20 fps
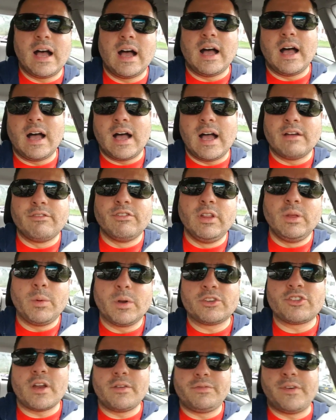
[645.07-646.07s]
I really
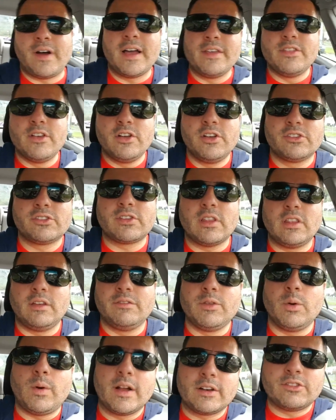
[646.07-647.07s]
wanna try to find those. I
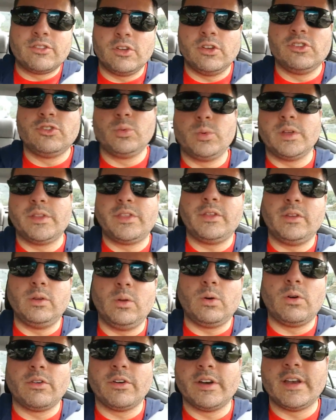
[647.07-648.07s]
love to watch those with
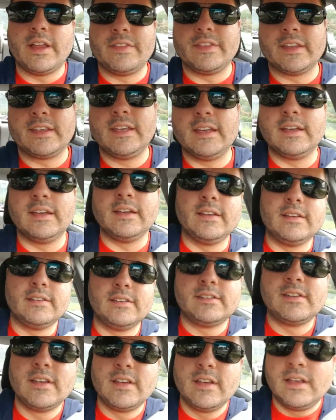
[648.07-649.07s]
Lauren and the
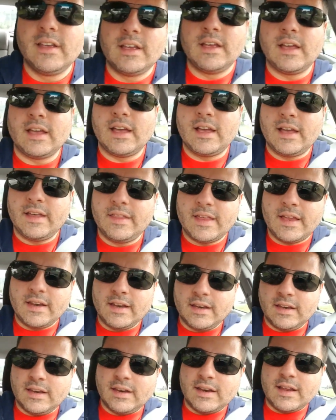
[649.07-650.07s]
kids and that
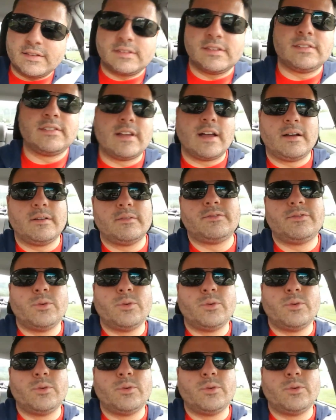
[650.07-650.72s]
idiot has to stop